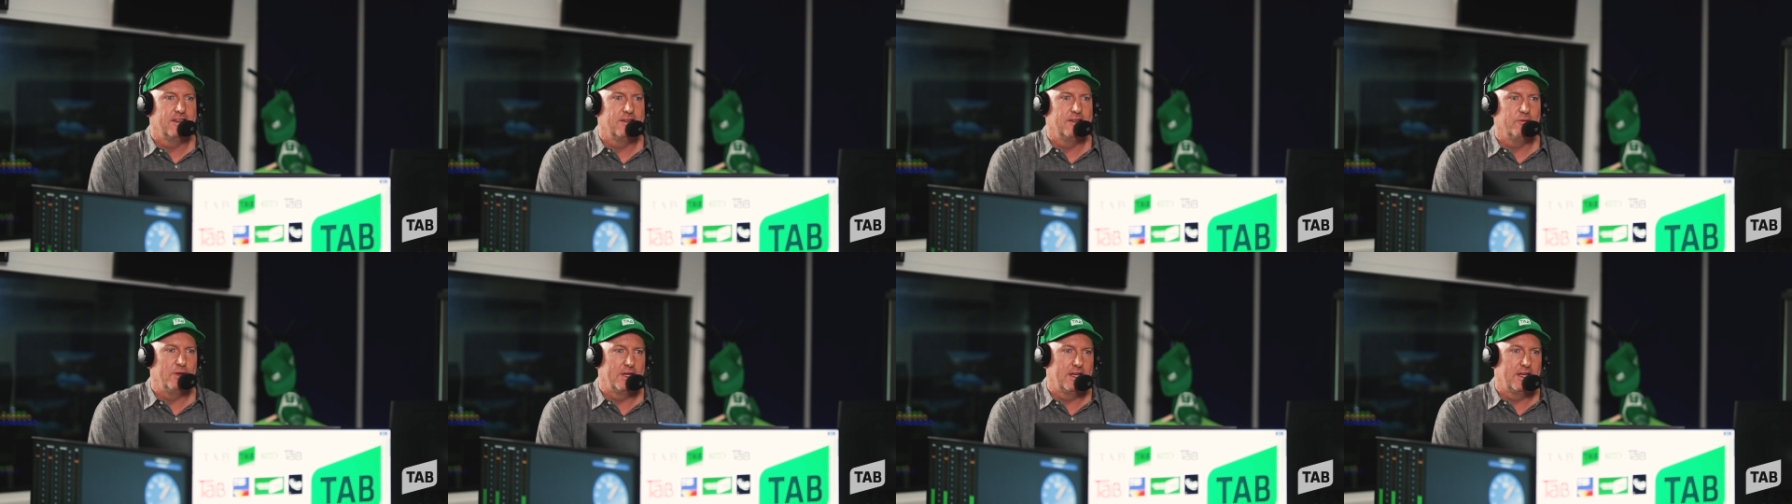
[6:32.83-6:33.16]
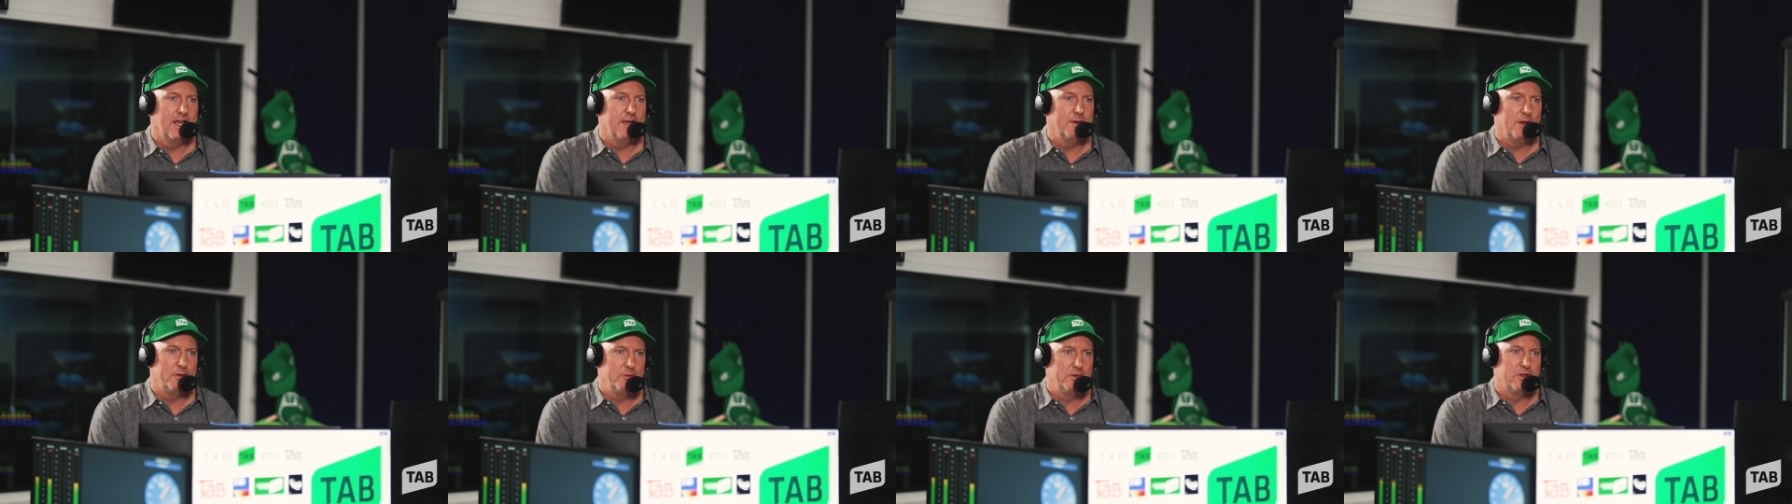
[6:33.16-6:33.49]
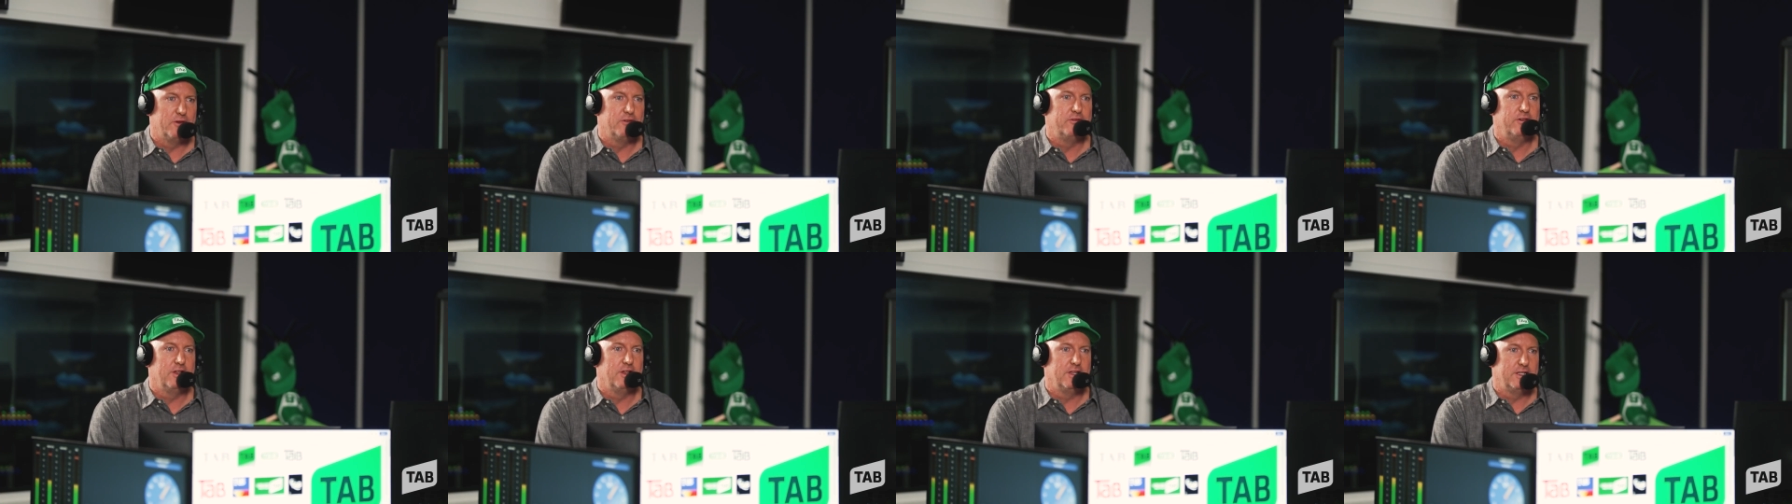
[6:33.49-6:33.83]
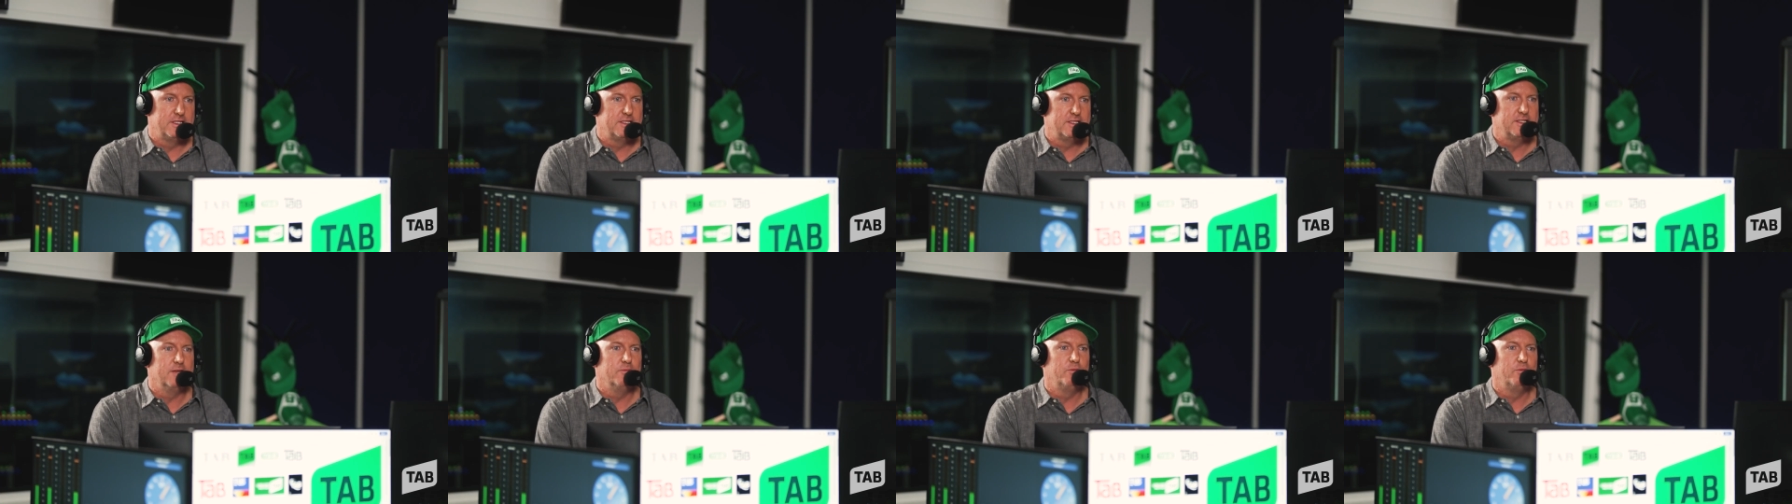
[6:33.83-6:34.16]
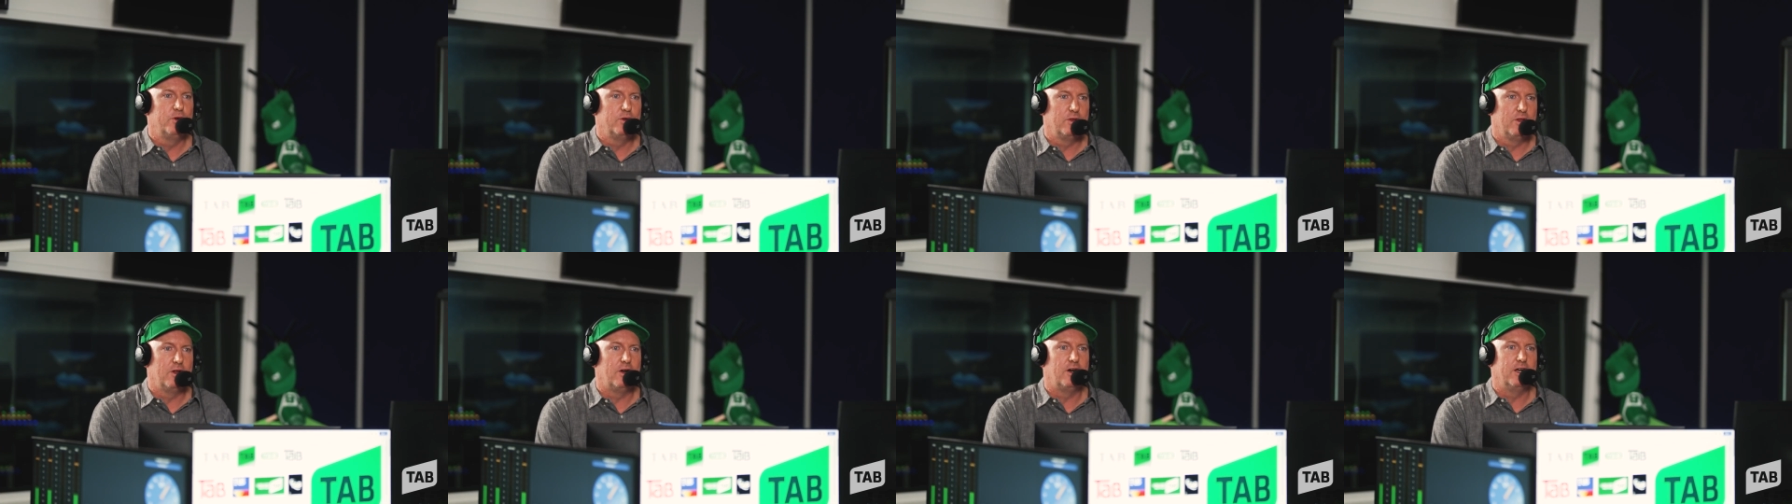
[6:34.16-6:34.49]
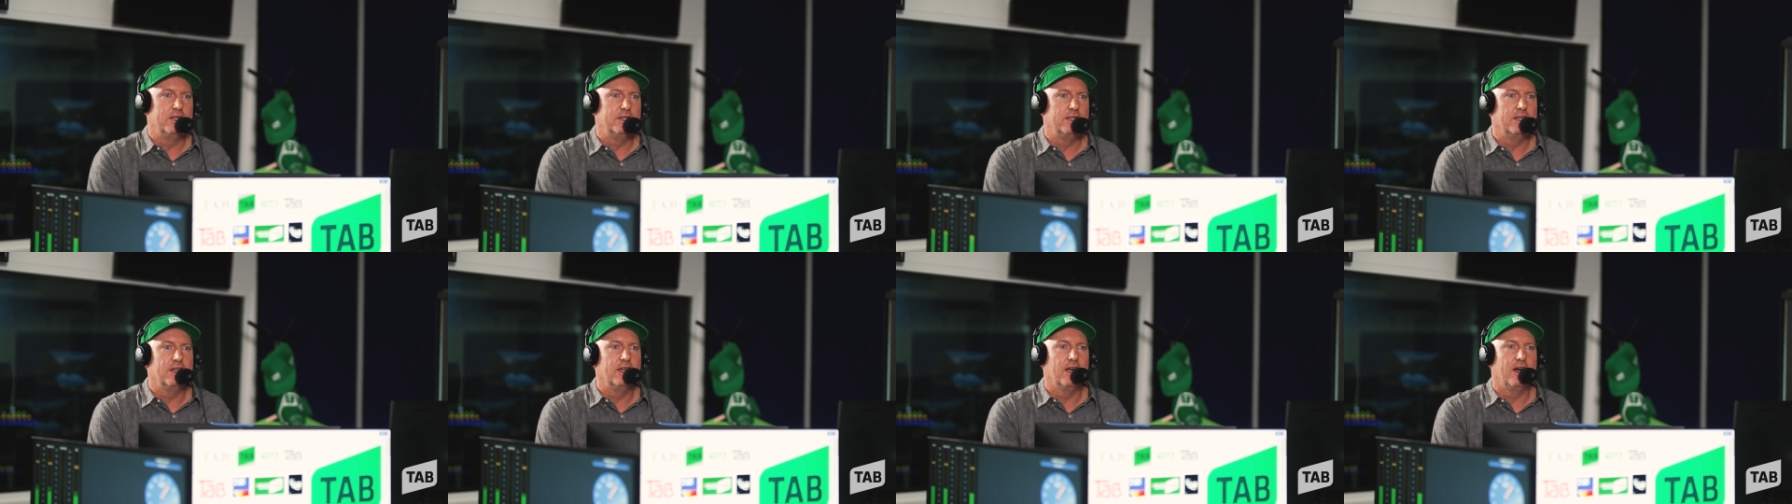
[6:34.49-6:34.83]
We came up with a really simple
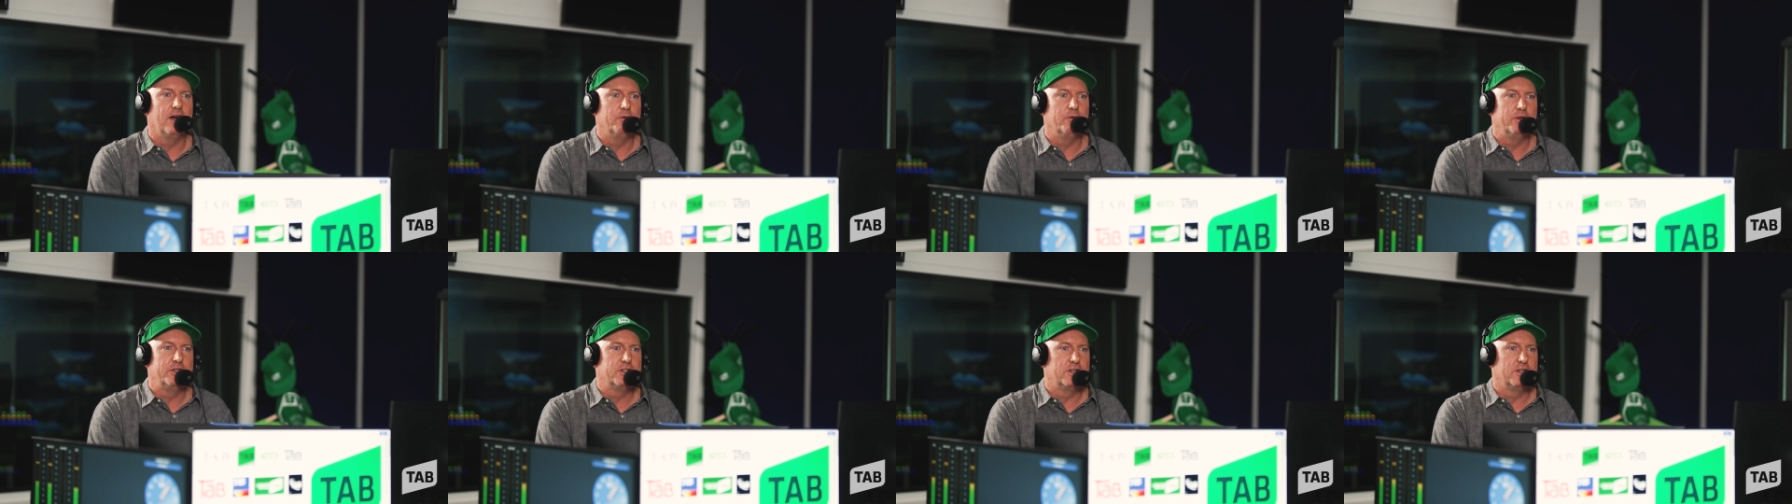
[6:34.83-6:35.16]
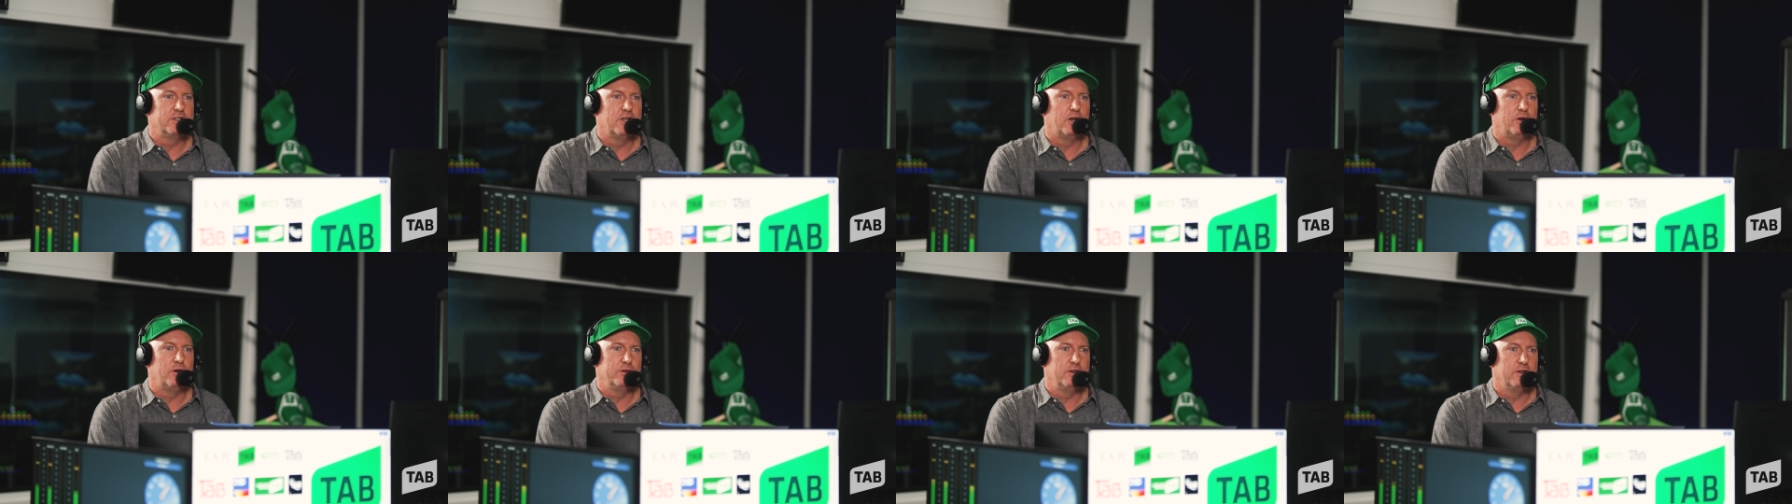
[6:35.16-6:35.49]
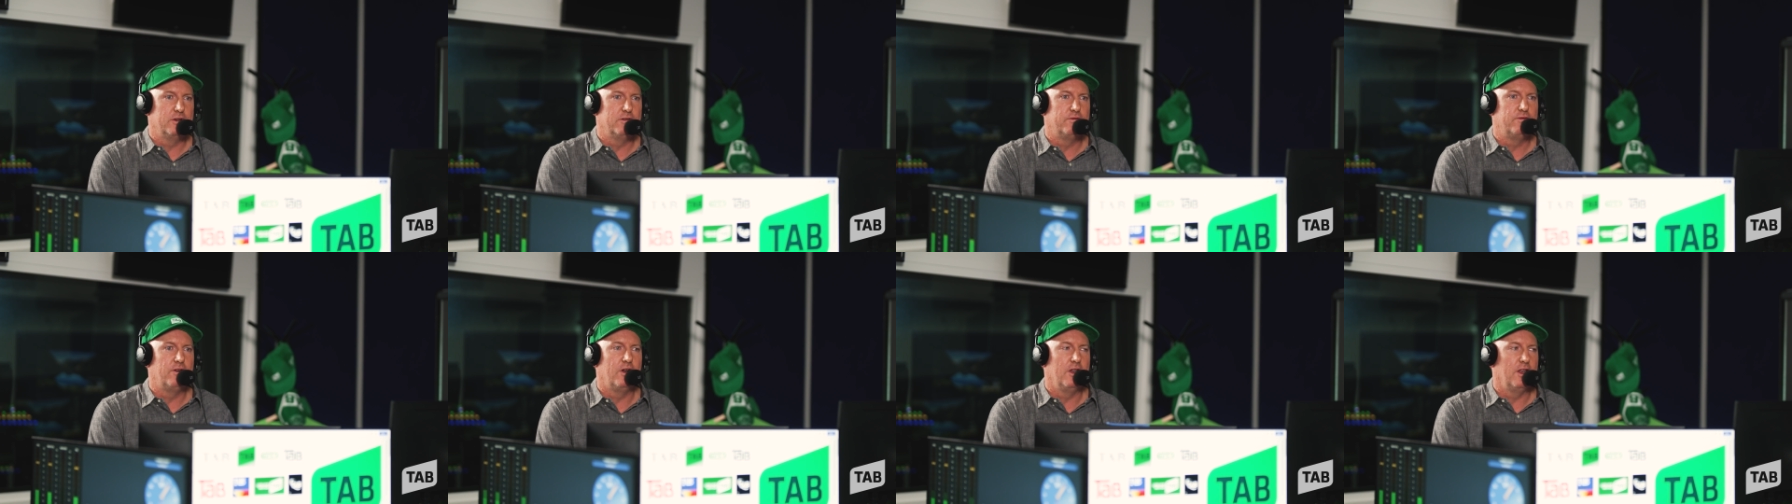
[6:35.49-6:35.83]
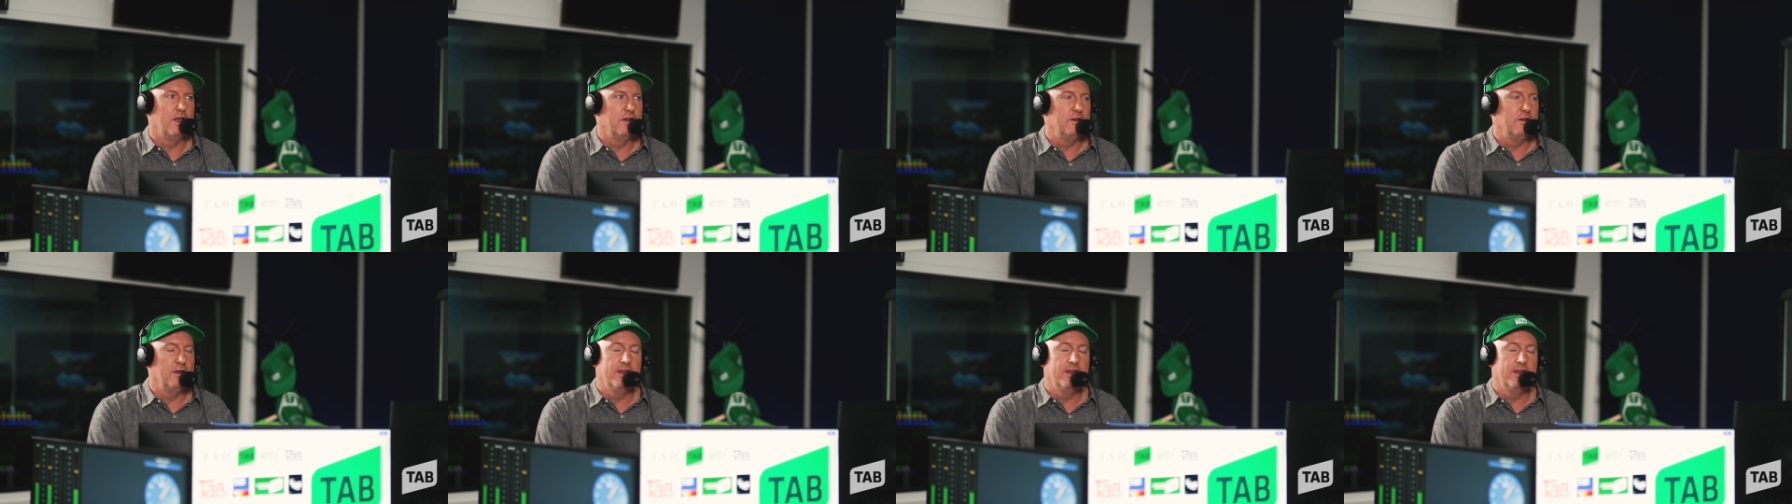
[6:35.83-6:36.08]
idea, which I told you to follow,